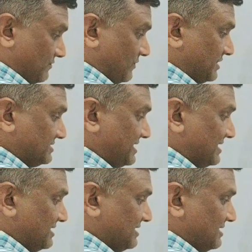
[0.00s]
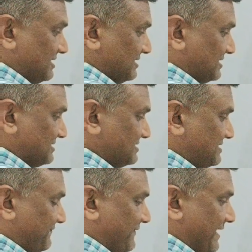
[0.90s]
what is that? This is
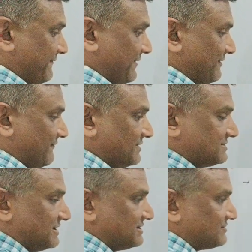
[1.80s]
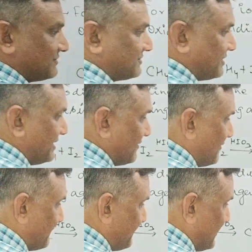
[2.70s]
the 5 and 1 6, so 3
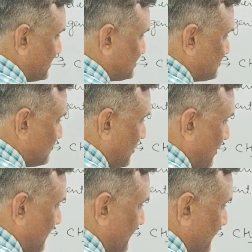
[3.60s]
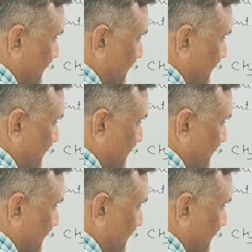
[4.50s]
of S2O,